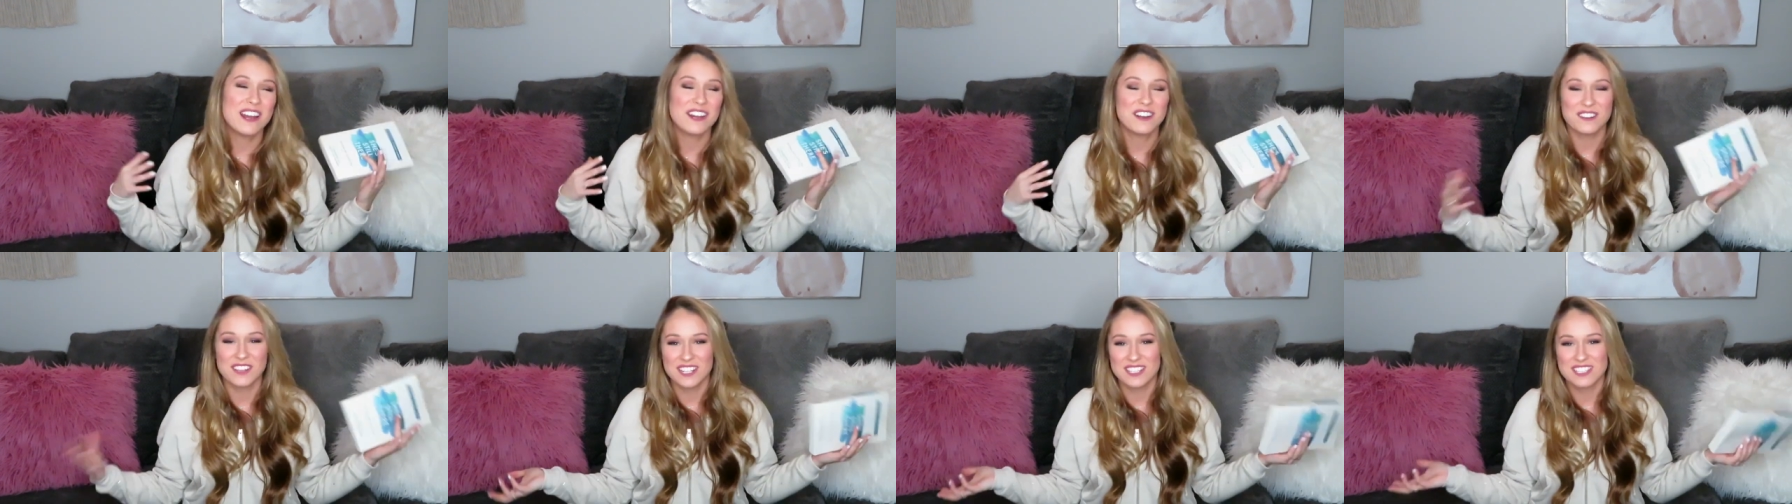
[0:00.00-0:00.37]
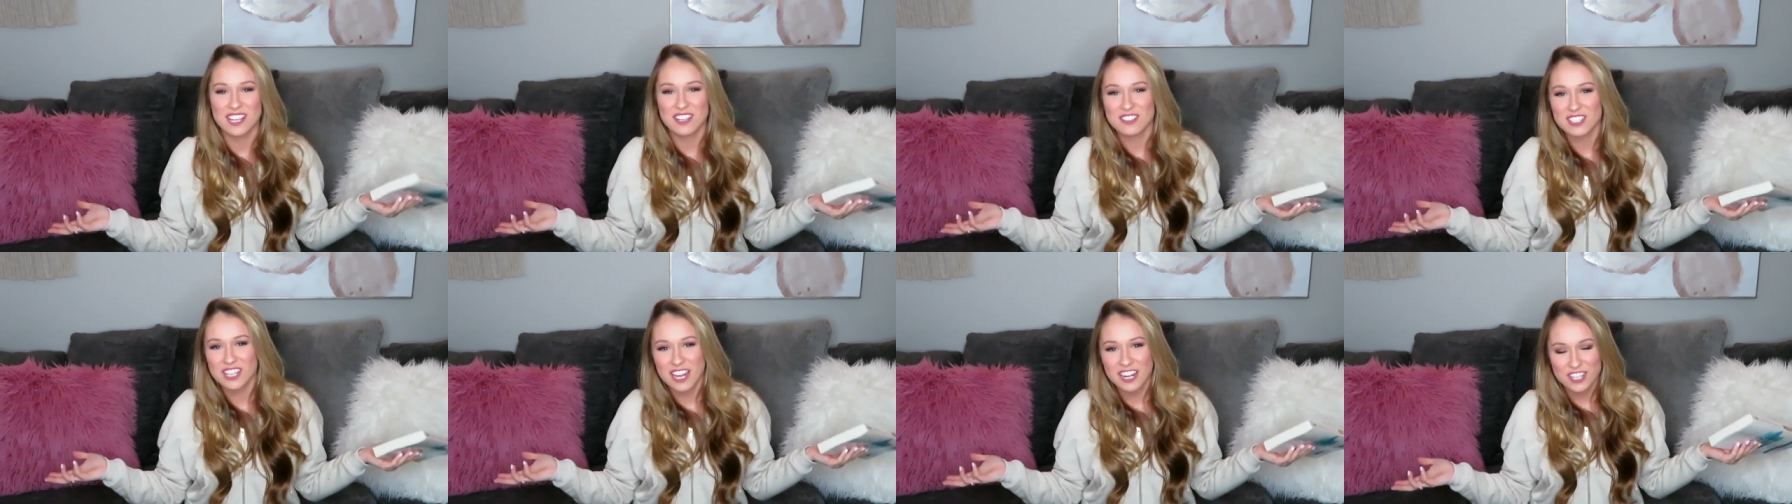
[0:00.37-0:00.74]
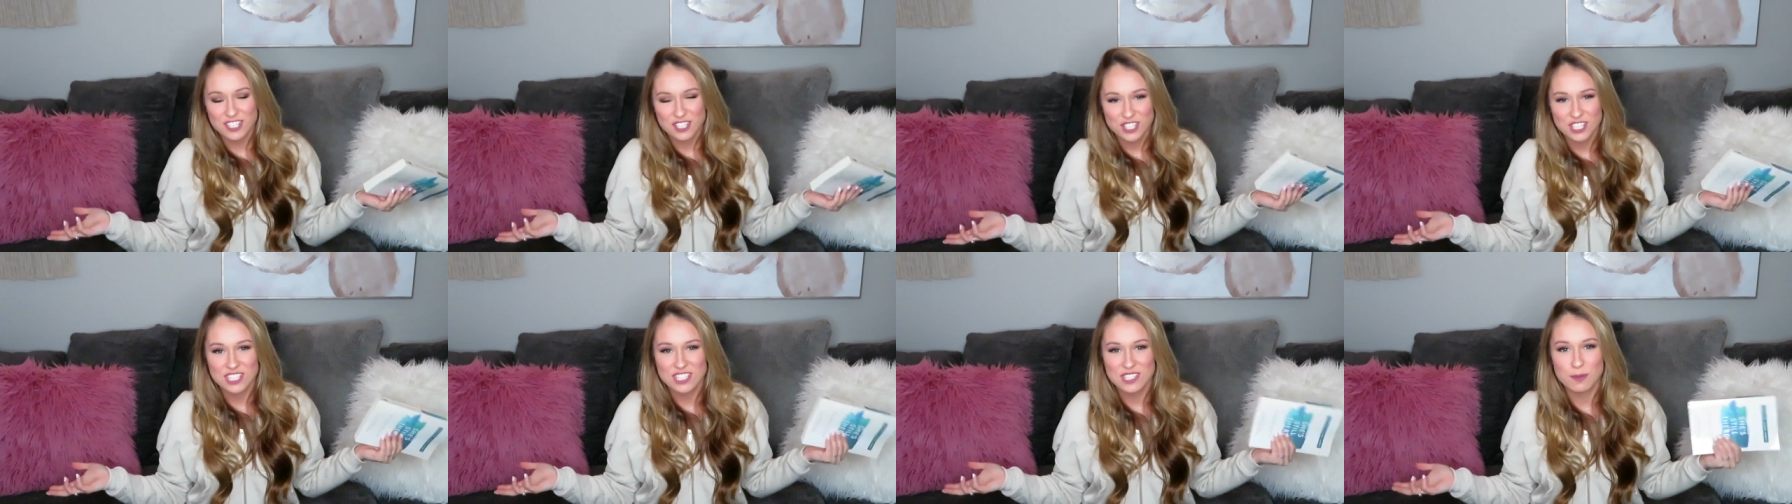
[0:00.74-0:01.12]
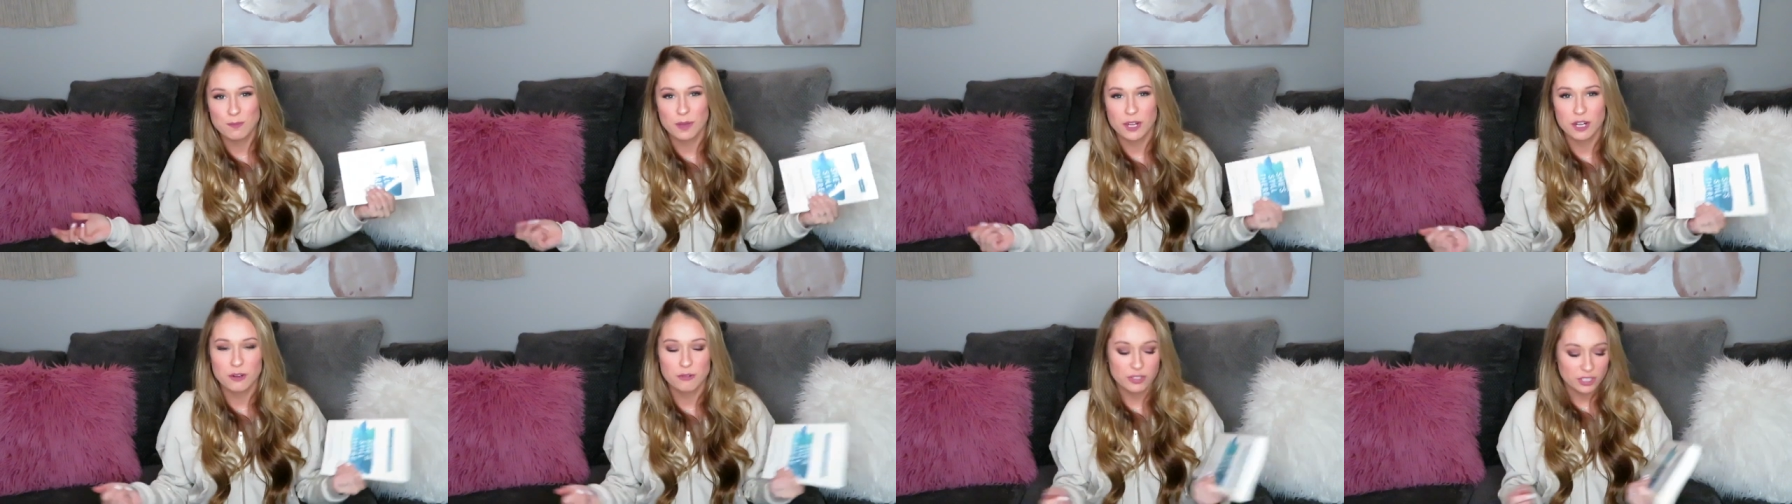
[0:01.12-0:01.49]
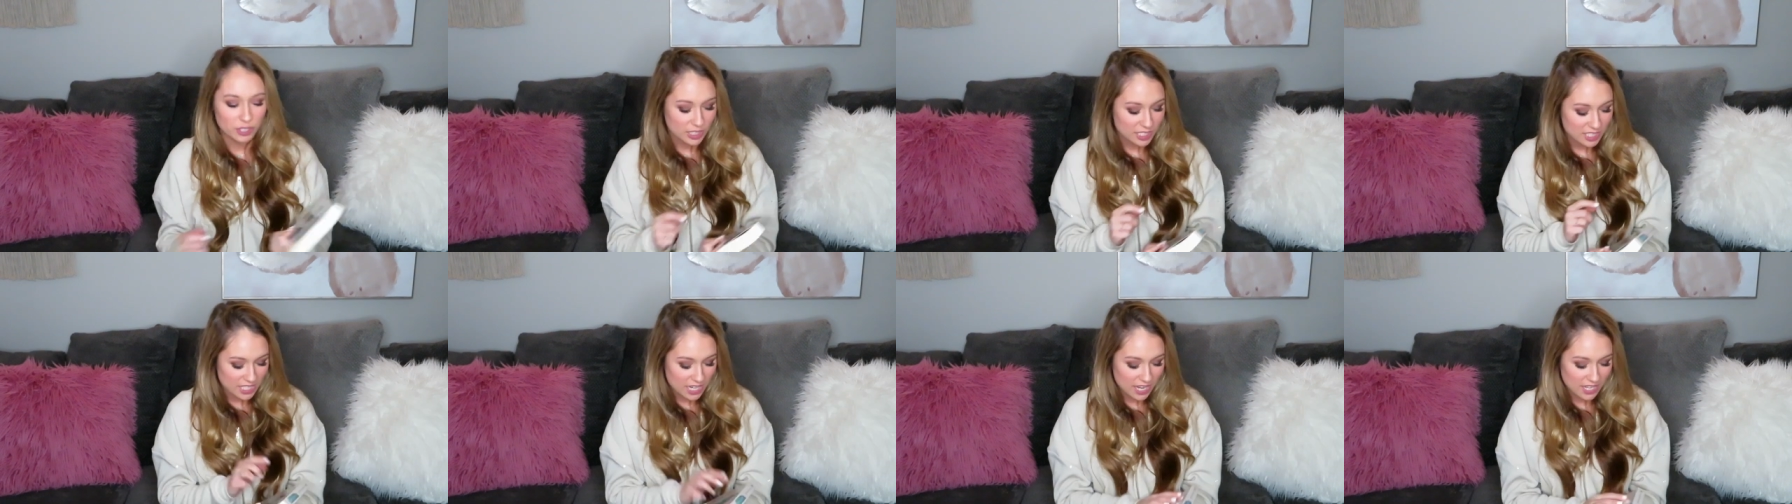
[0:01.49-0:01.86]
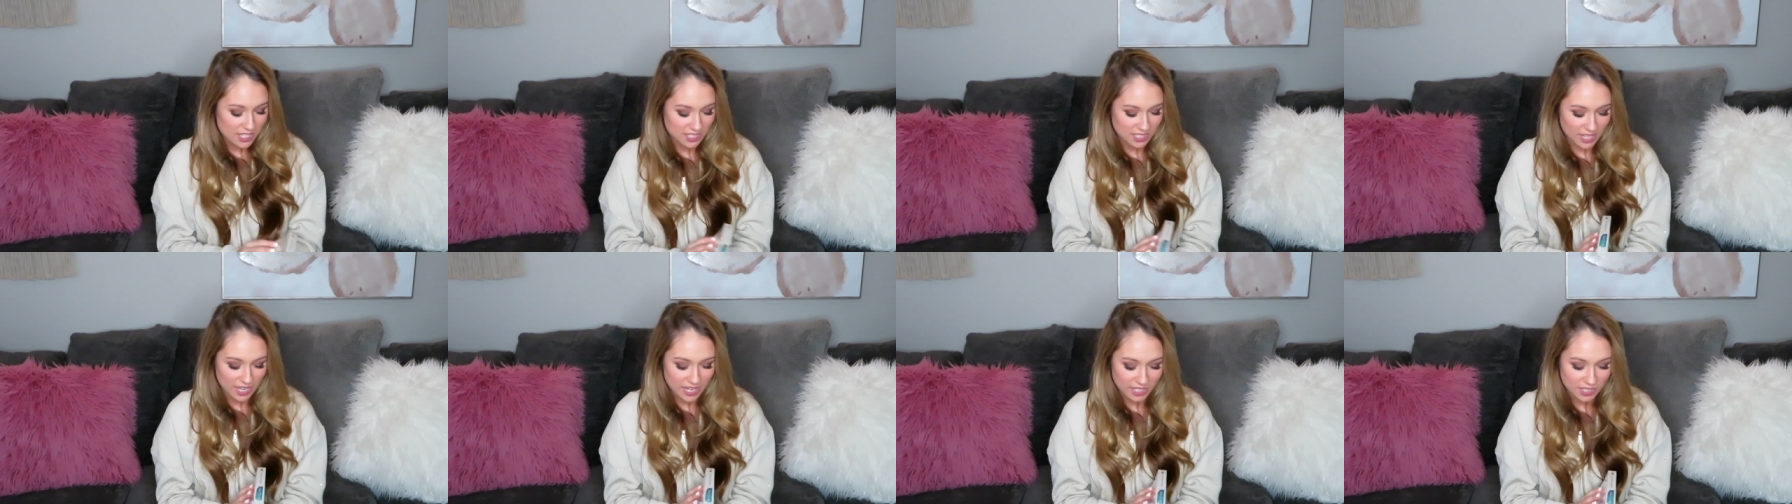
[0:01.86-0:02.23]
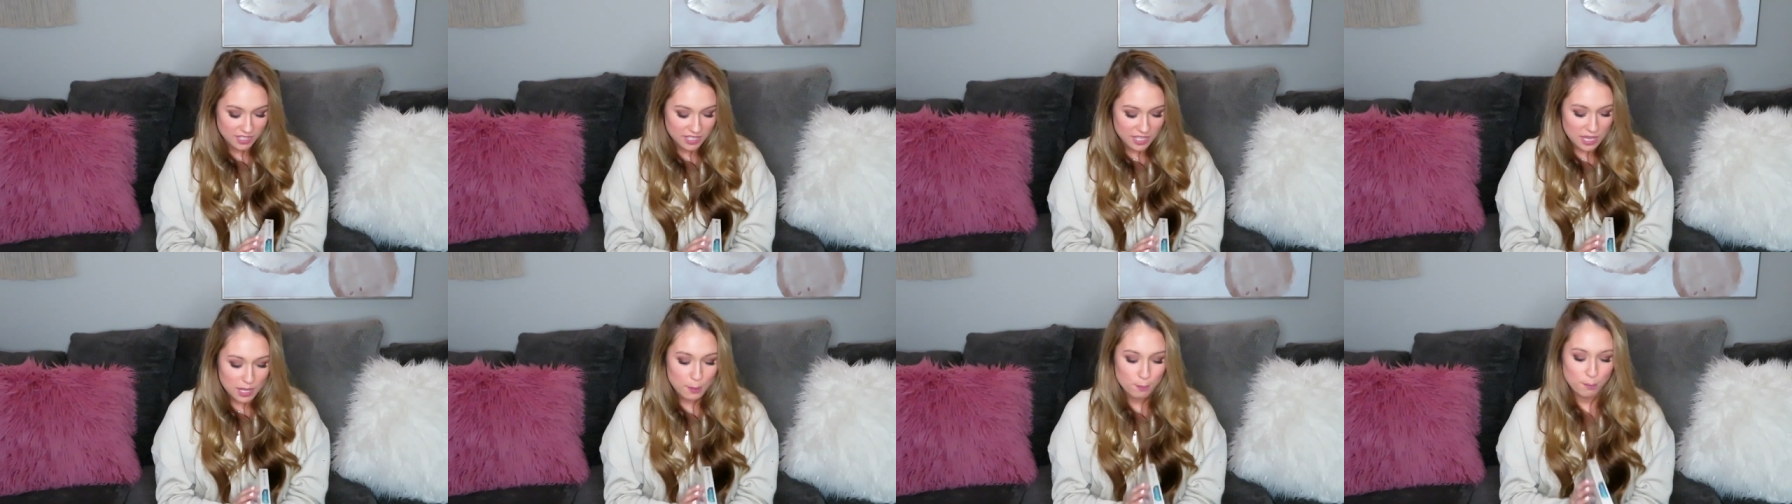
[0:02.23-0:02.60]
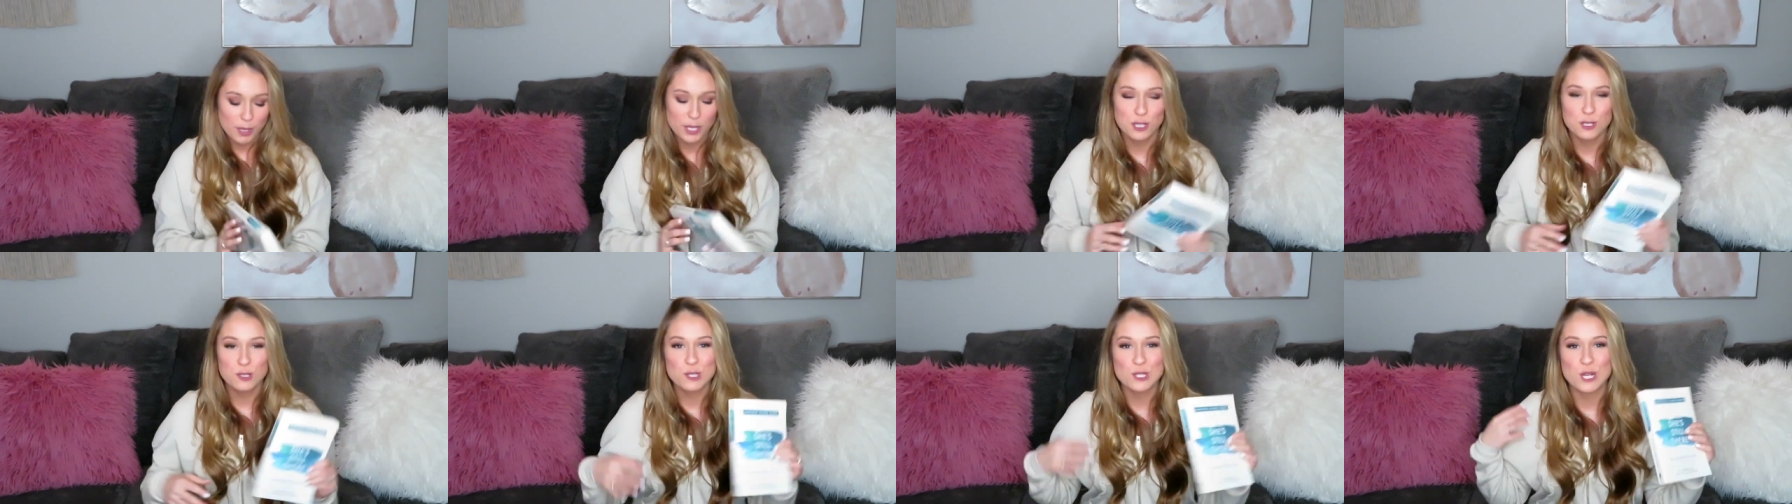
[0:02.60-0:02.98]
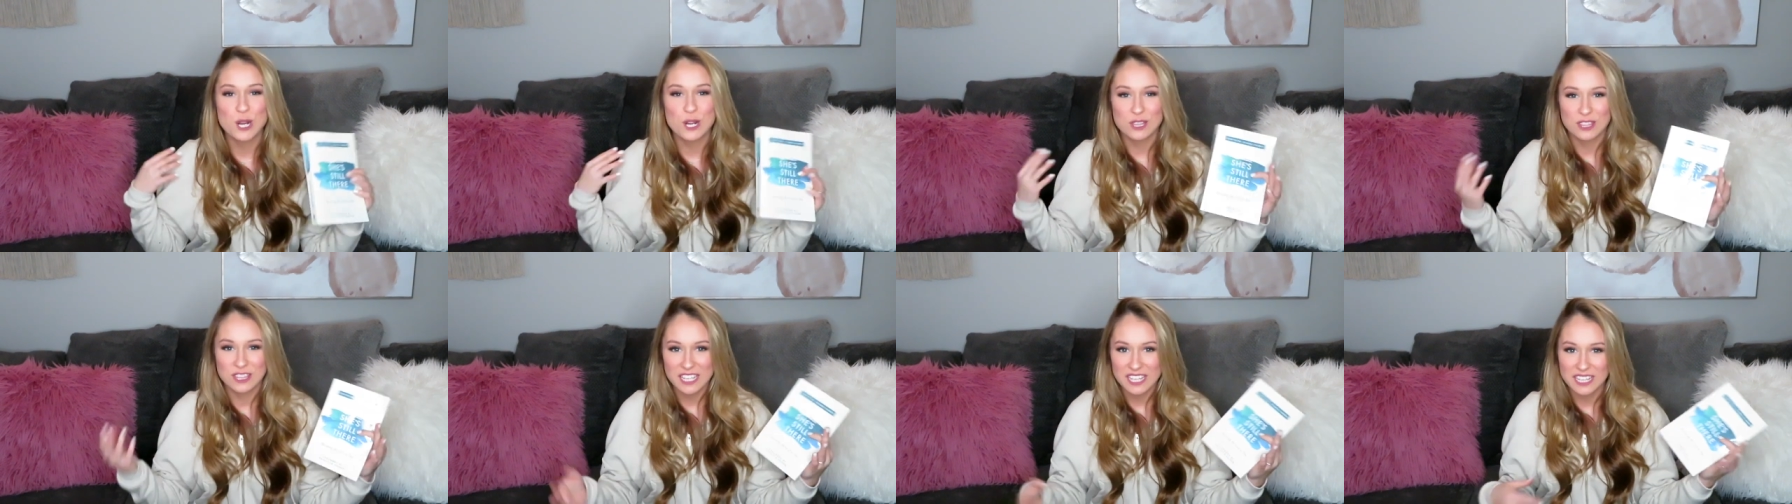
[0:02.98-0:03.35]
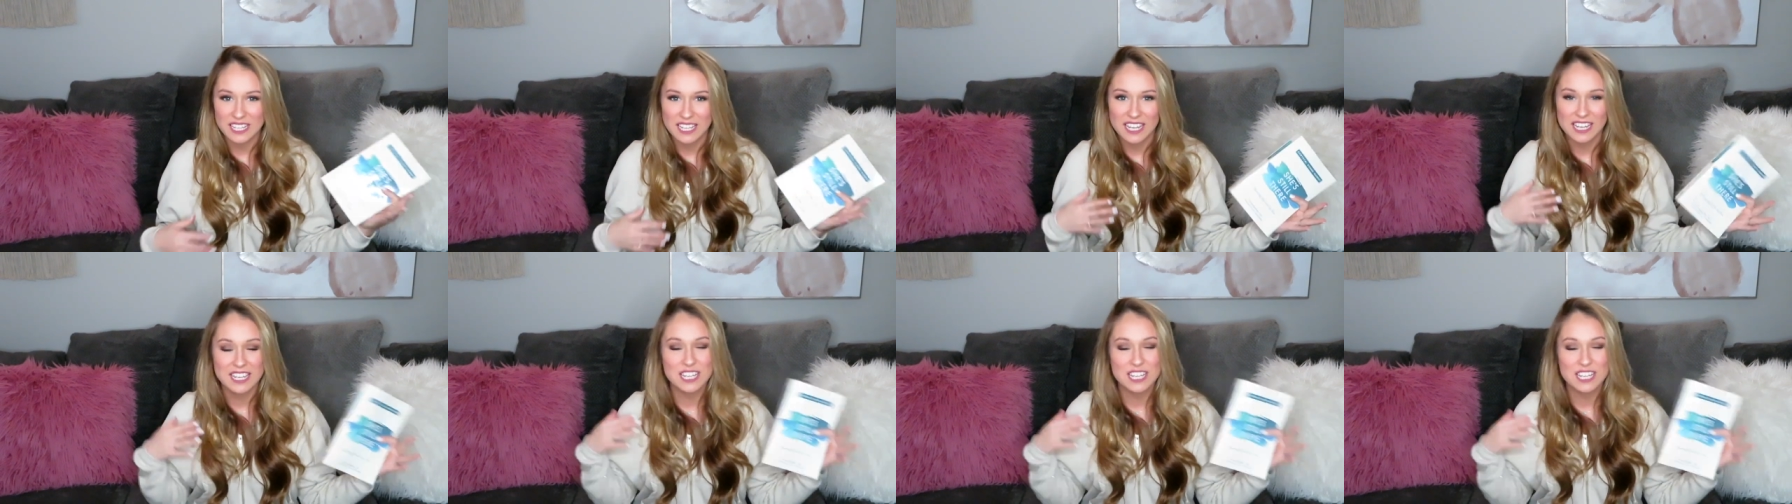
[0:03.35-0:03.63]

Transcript: I know that sounds kind of cheesy, but it really does like make you start thinking.